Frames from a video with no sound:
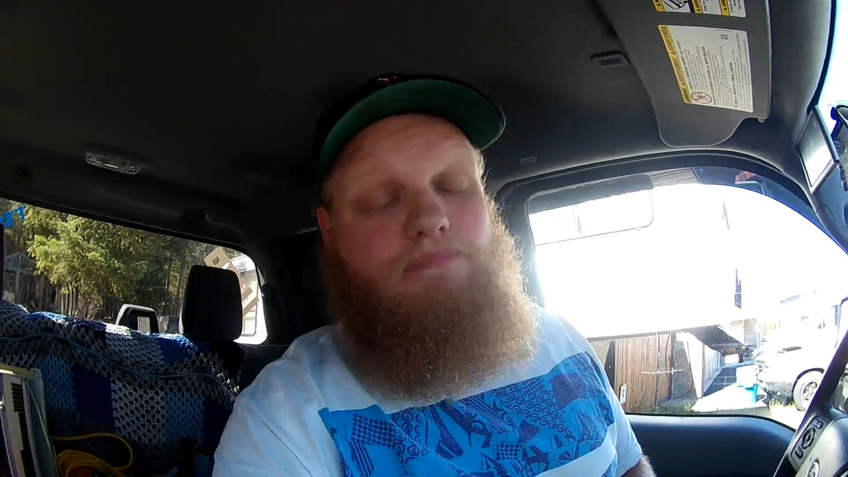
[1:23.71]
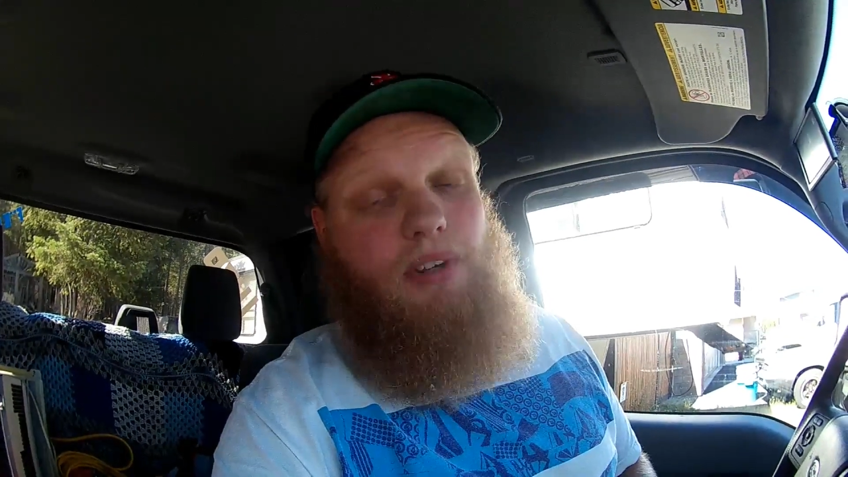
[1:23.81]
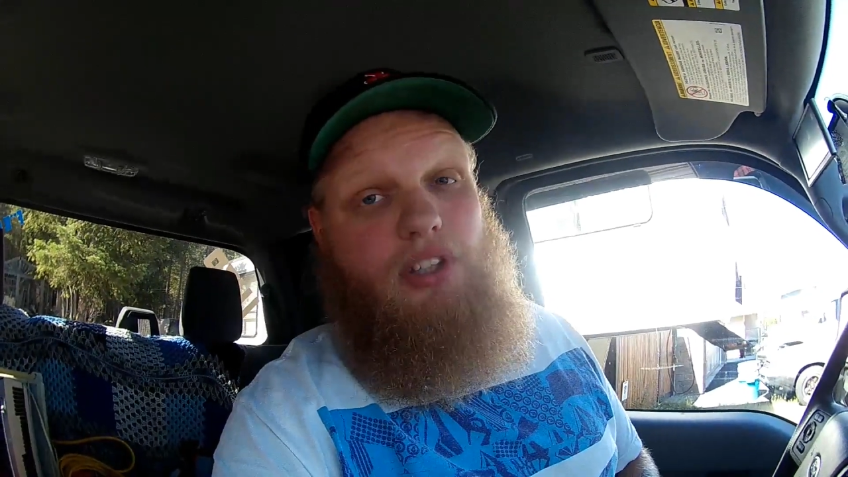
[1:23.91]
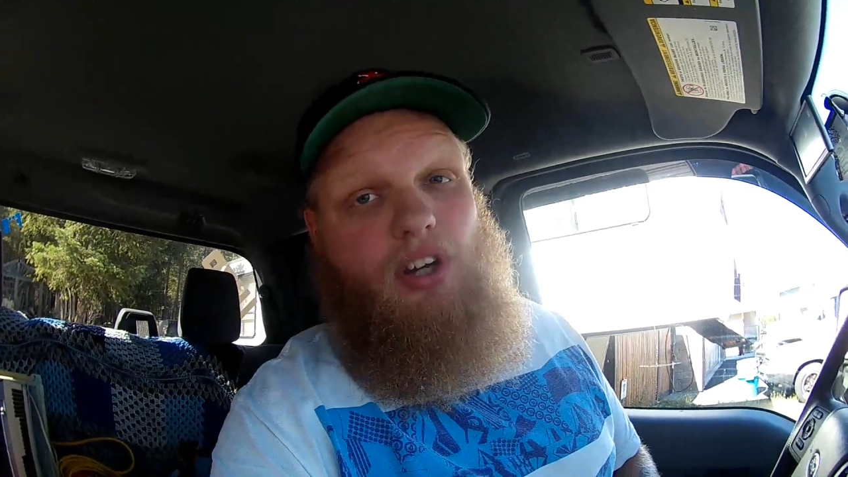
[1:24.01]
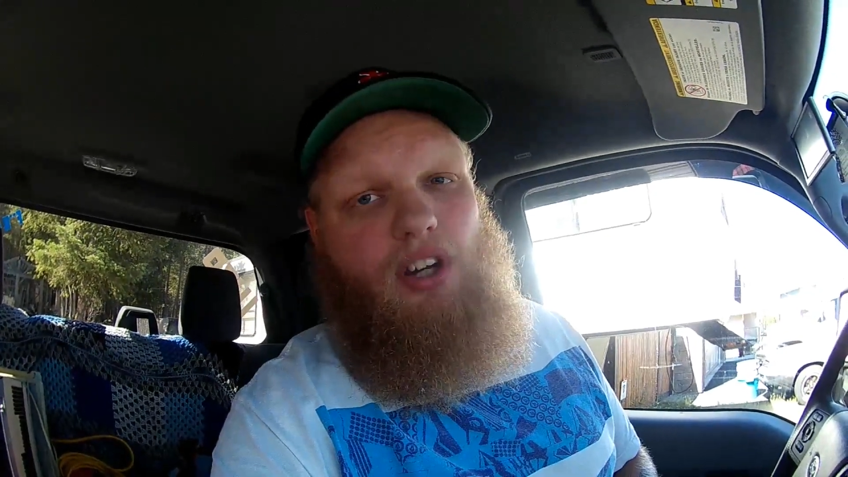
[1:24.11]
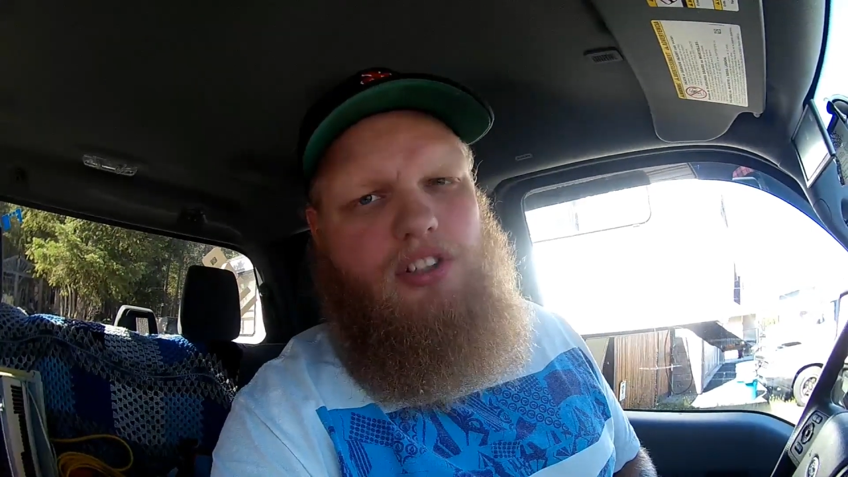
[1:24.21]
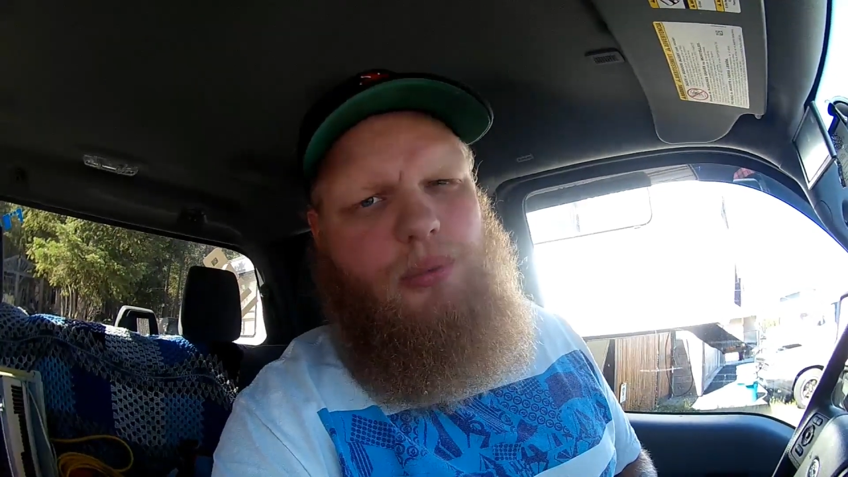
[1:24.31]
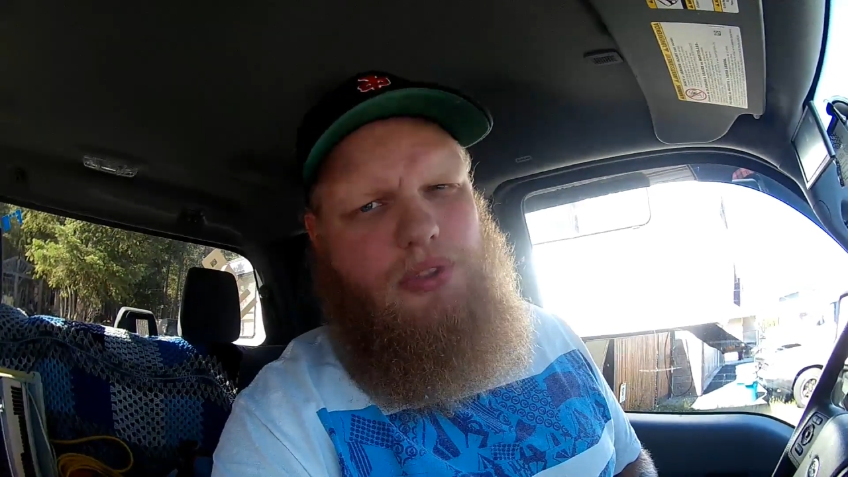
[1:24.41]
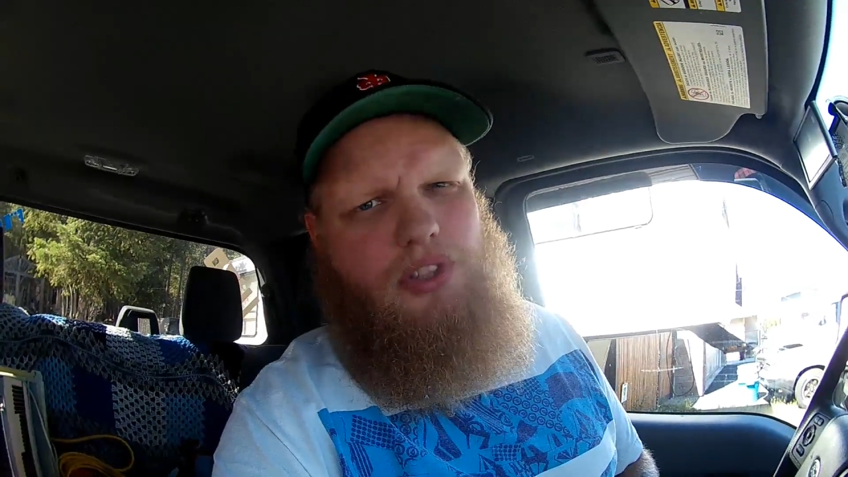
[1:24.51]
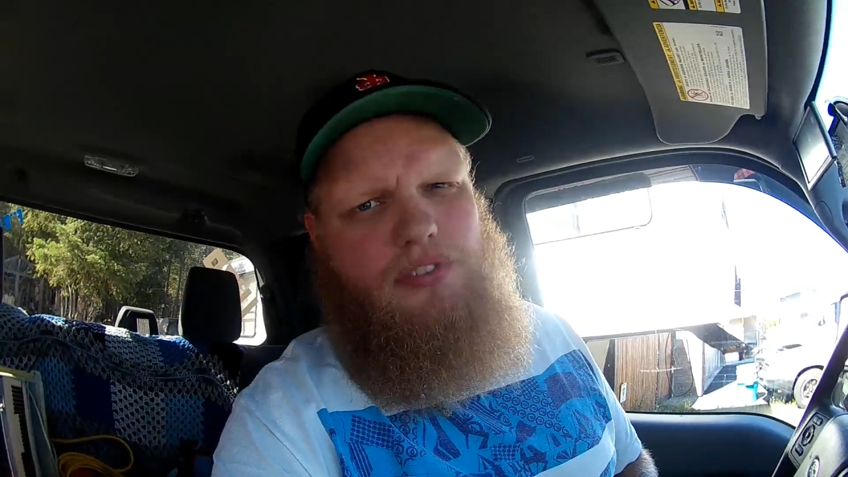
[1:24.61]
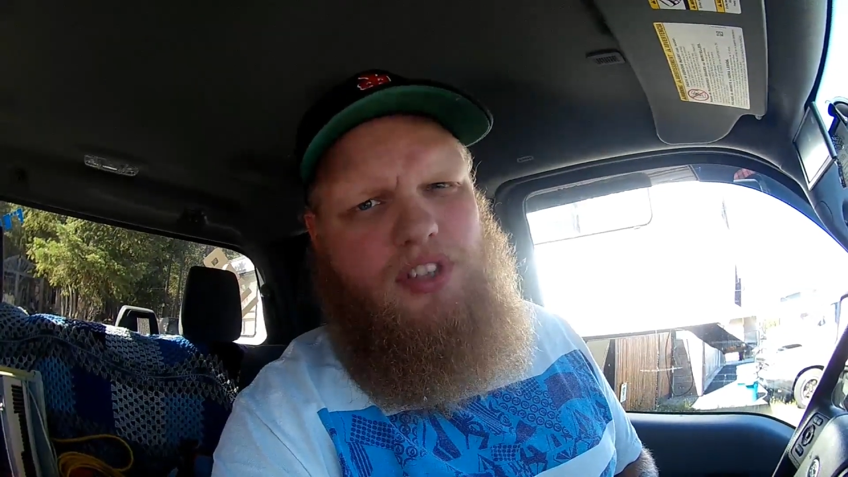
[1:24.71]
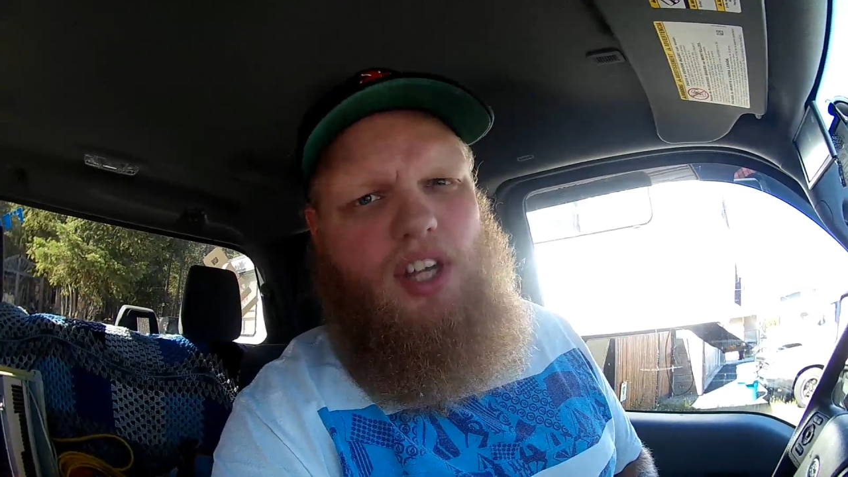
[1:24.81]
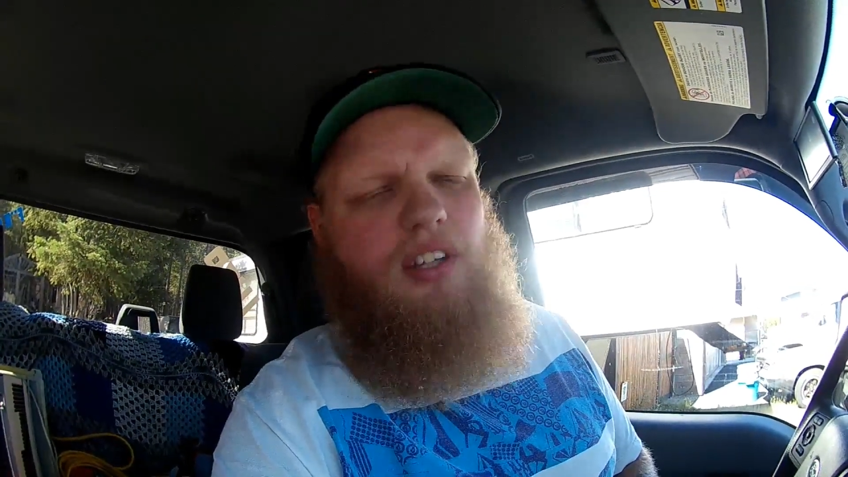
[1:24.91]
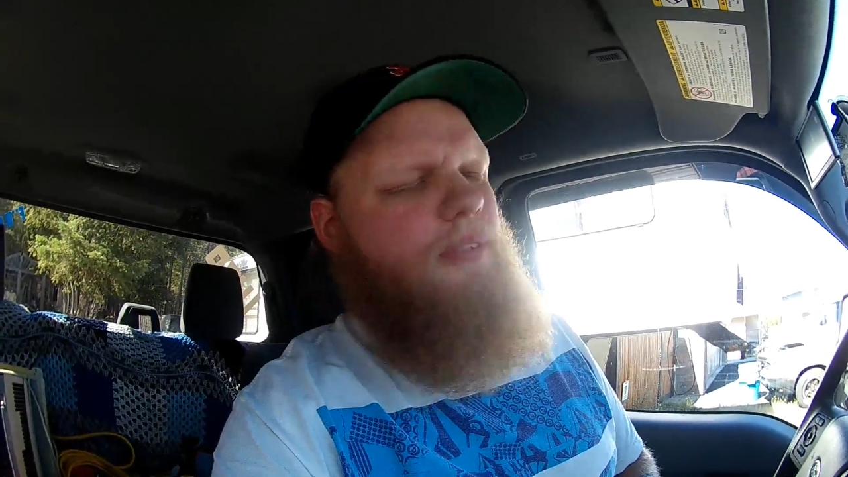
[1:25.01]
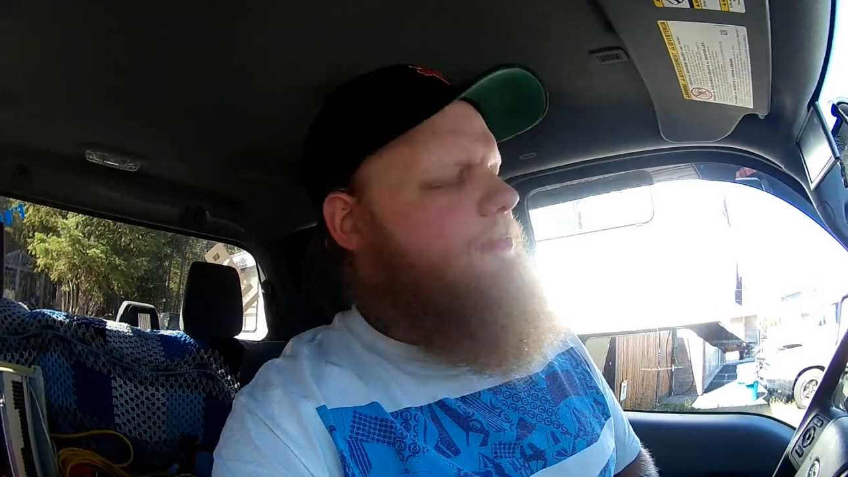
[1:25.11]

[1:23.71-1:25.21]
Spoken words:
my dogs, which you've seen,